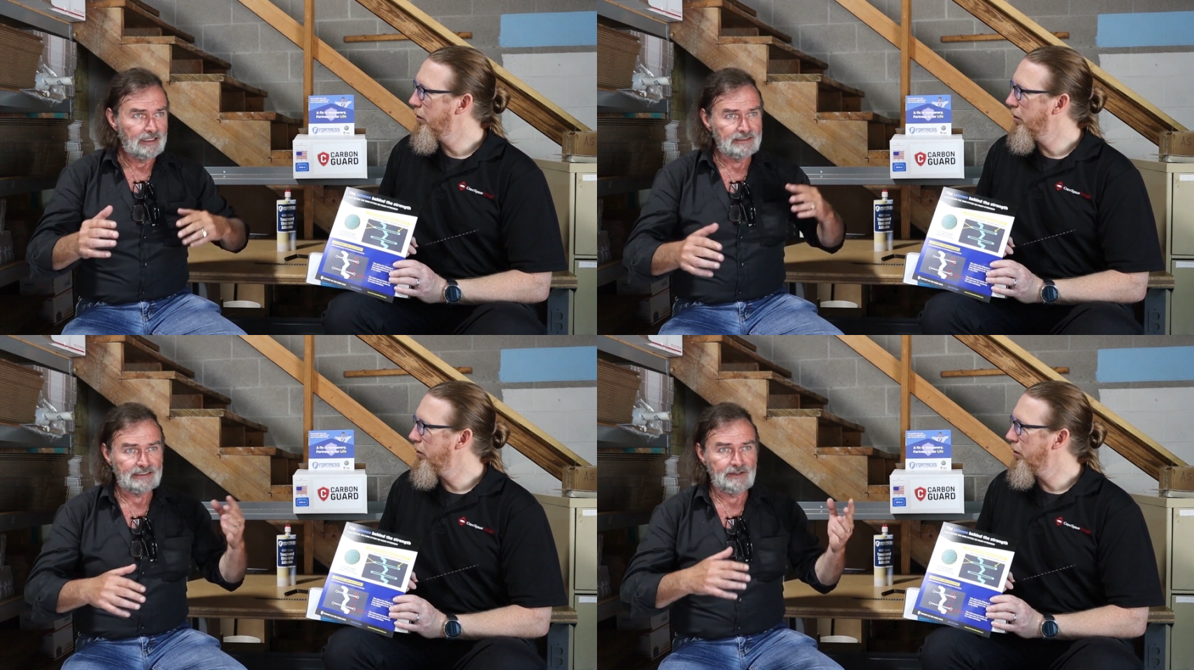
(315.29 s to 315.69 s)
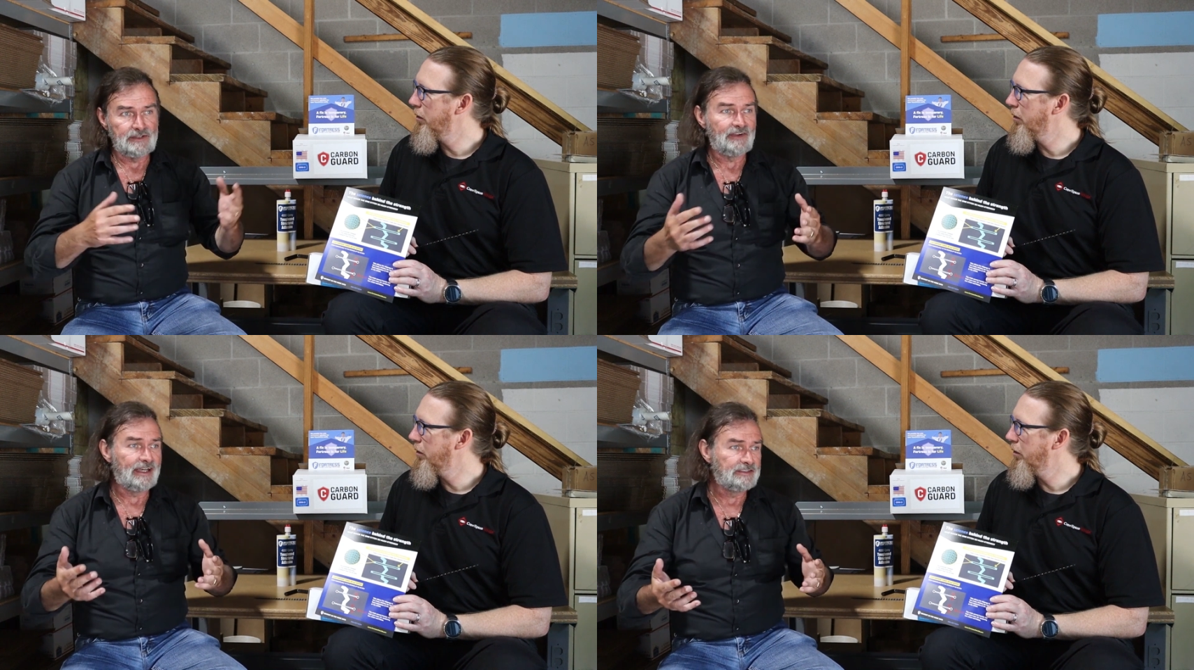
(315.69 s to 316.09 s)
Speaker 1: Let's say
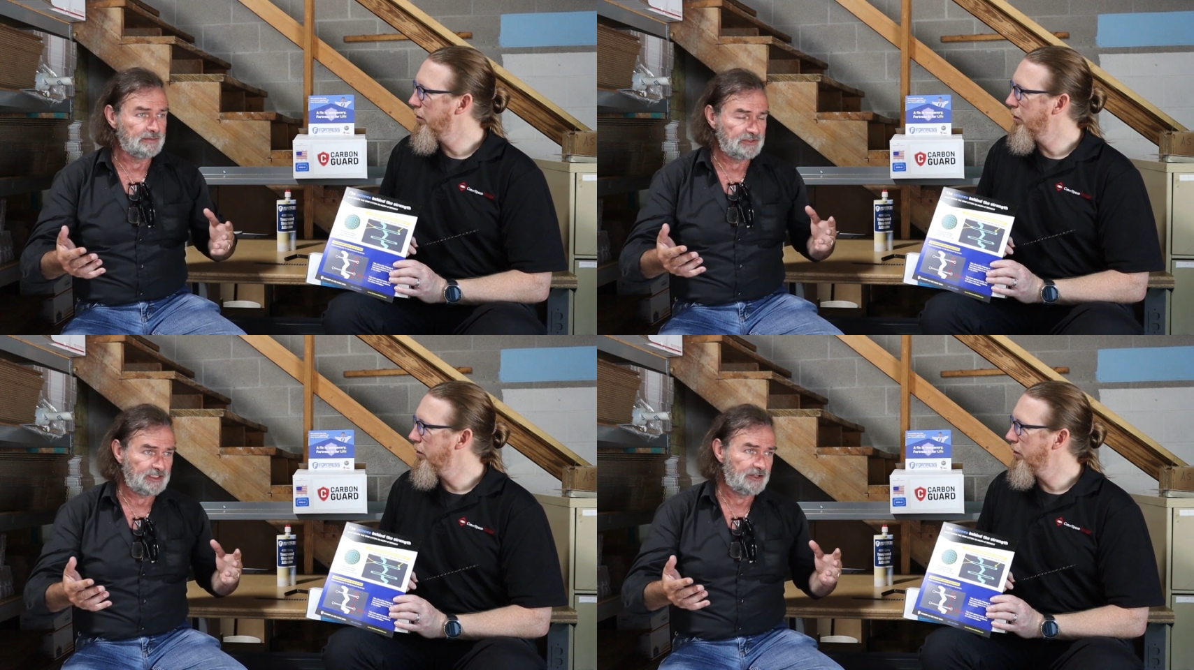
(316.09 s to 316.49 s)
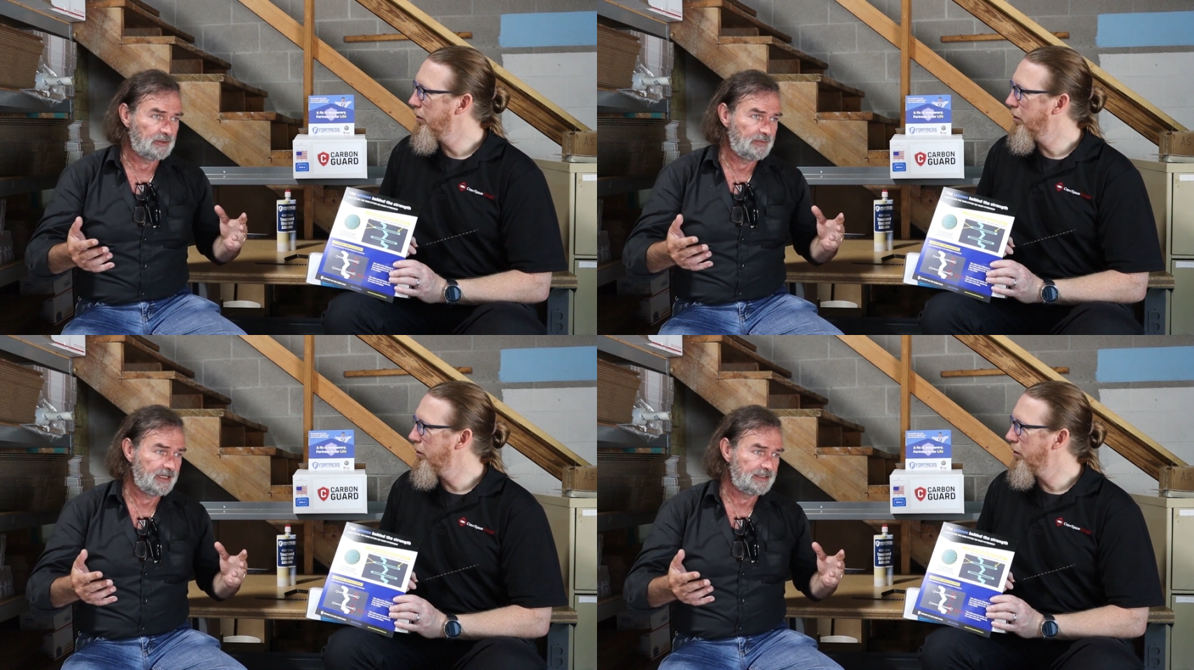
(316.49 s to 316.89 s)
we've had some
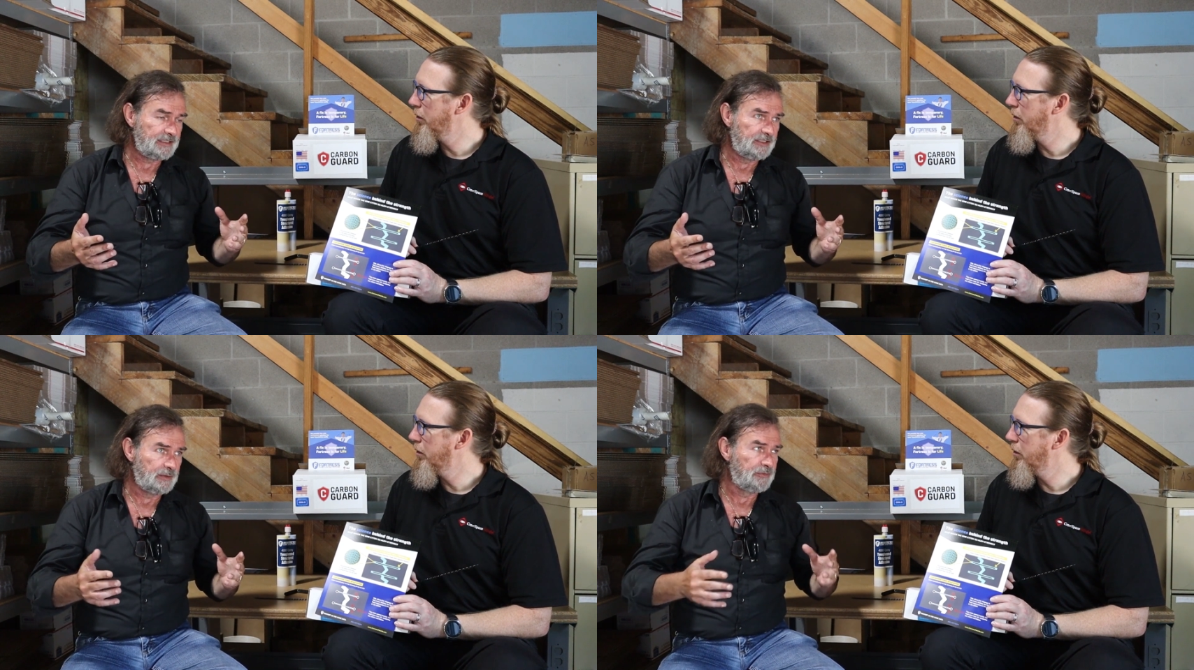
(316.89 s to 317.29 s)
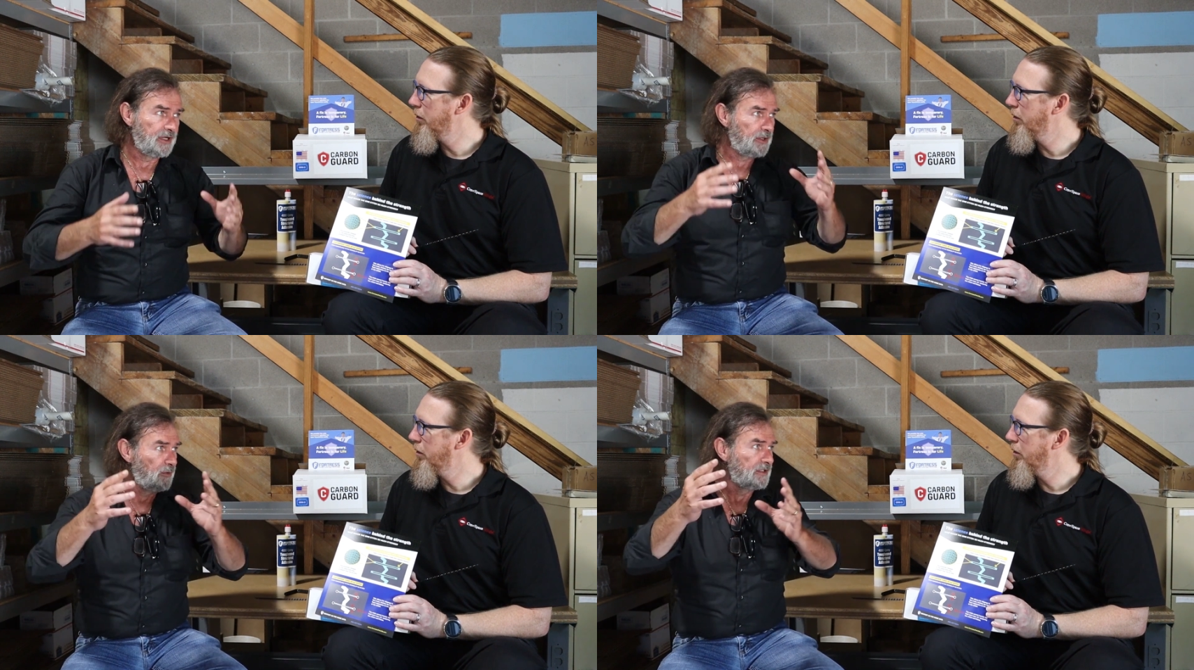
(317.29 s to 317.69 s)
settlement and the
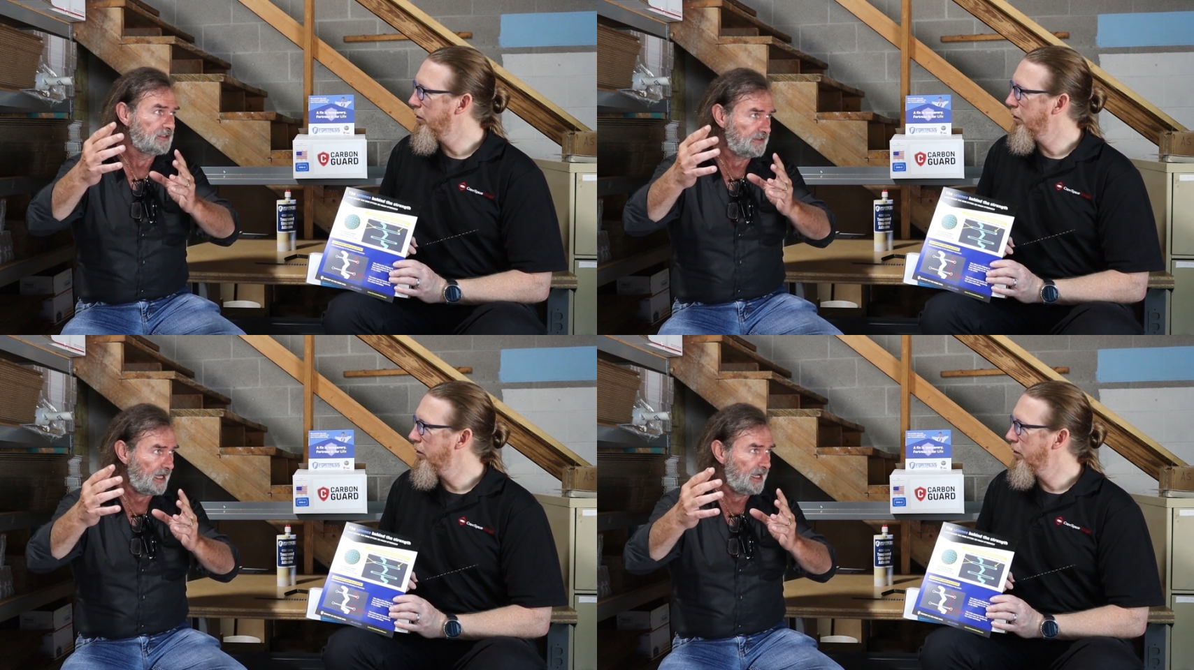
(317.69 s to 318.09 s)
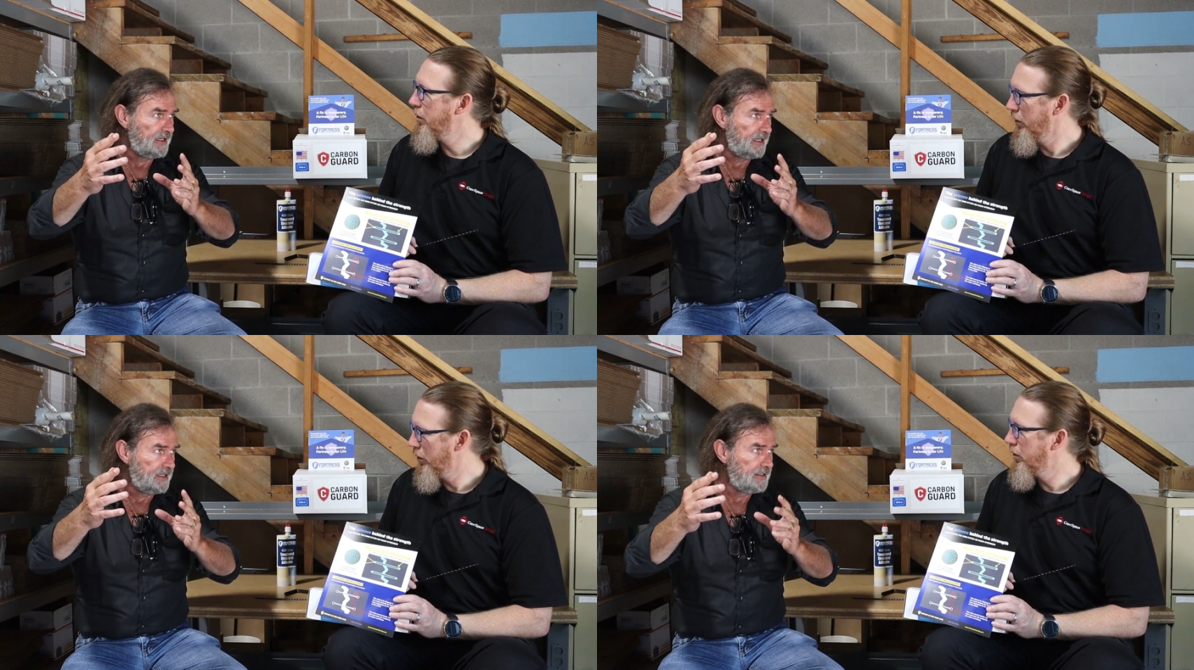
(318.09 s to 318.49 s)
brick wasn't
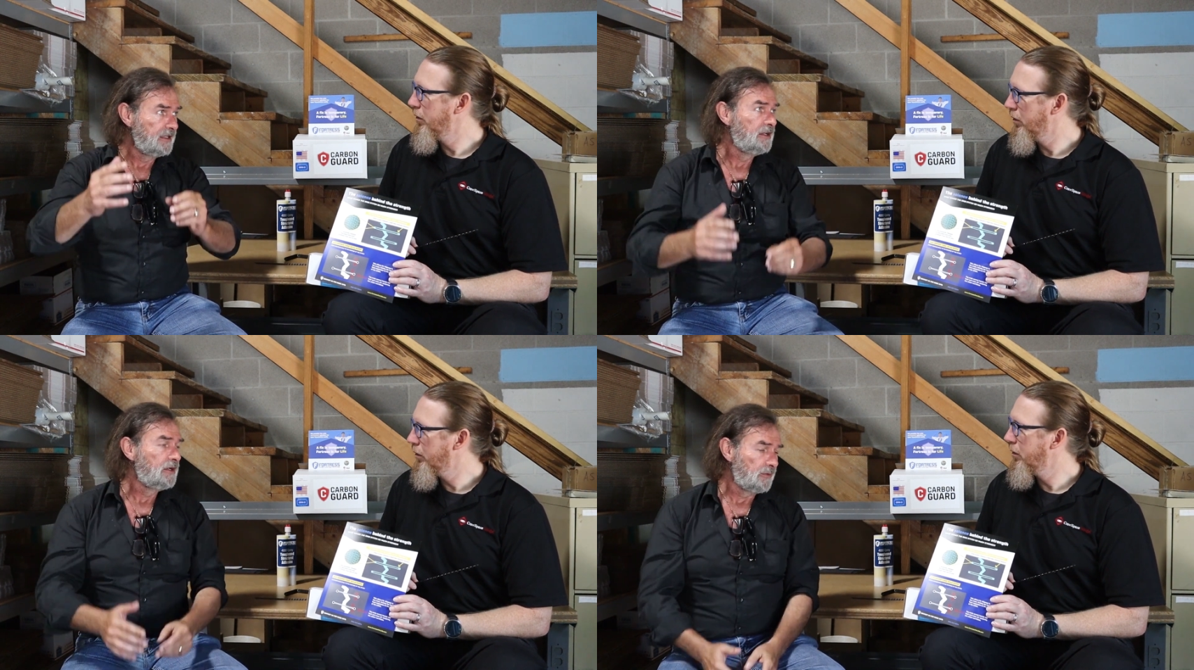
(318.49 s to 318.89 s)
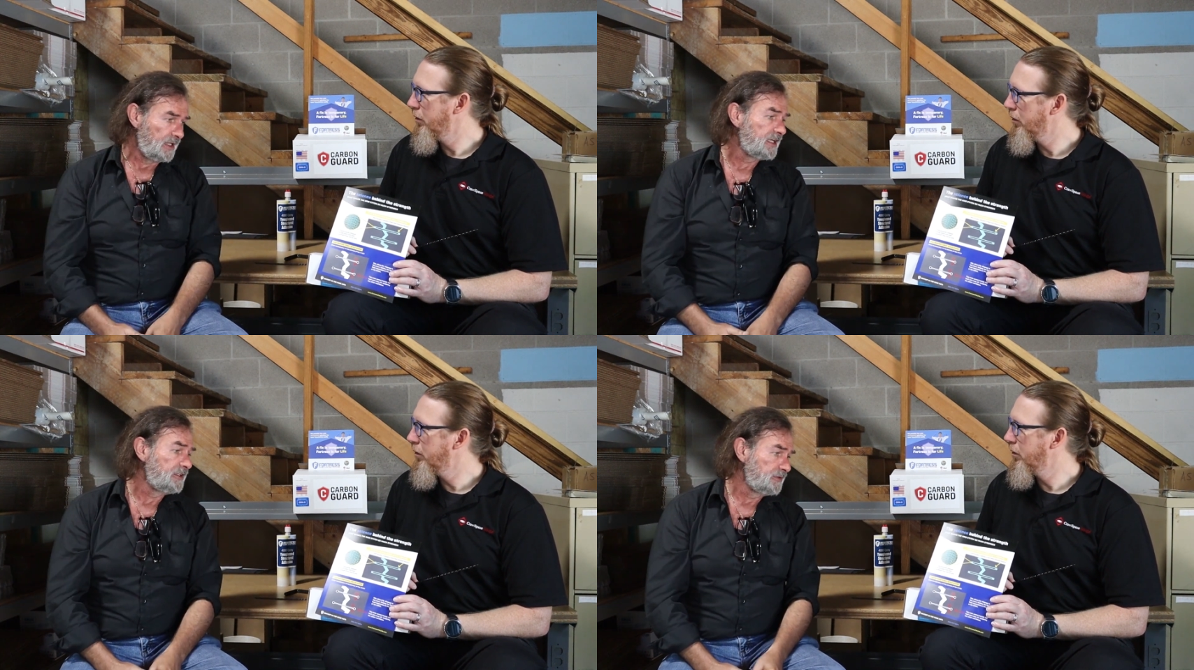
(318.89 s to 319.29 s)
tied in,
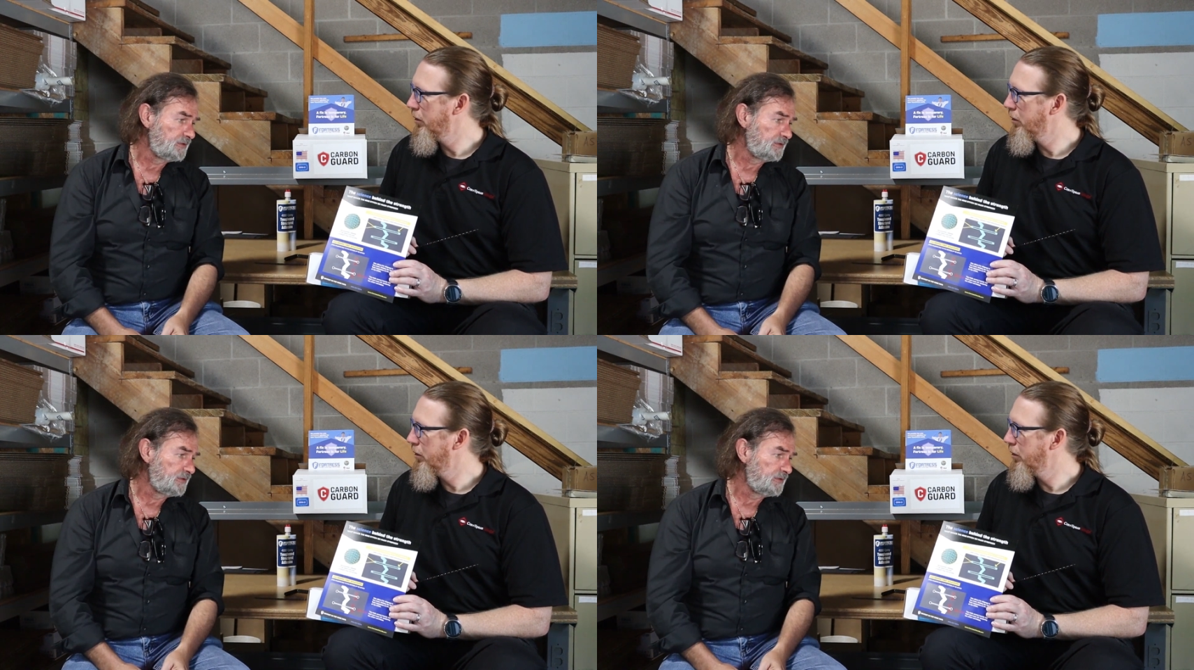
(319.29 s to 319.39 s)
we can